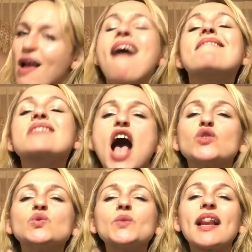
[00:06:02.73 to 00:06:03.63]
with me during
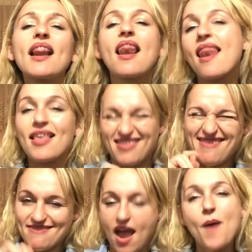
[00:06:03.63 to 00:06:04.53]
my quitting process
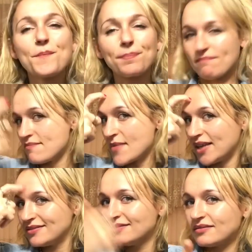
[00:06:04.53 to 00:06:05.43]
as a reminder
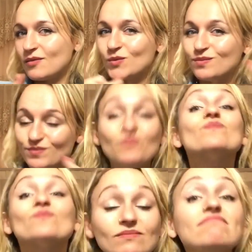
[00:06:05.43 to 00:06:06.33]
that I can do this.
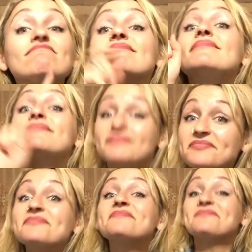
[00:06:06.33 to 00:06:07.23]
That was
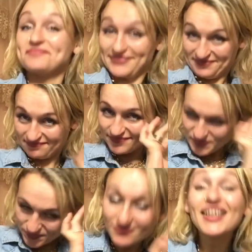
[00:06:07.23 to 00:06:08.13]
my mindset to help
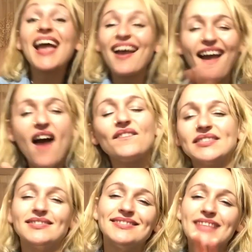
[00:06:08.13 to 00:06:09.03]
me
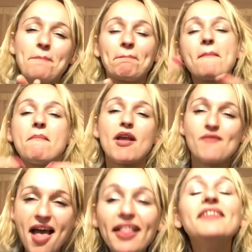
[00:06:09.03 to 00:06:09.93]
handle my smoking
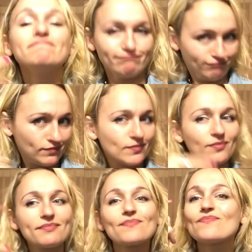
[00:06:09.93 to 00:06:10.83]
habits, and I did
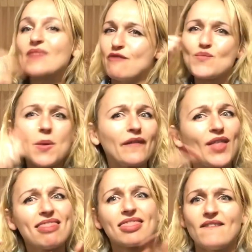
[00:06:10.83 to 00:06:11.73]
quit. I
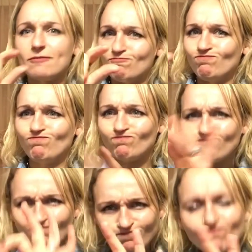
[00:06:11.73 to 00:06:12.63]
feel these two
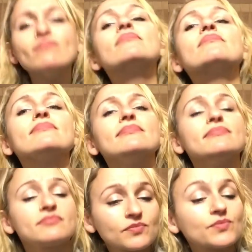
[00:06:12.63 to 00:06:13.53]
experiences are
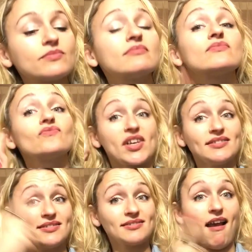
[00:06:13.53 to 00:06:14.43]
parallel. I
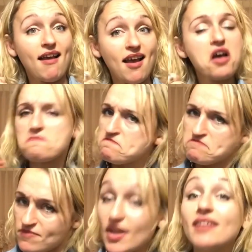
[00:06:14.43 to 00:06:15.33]
now have it with the
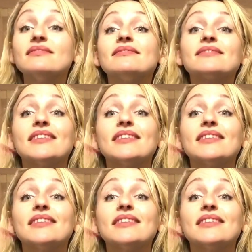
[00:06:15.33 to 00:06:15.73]
pill bottle.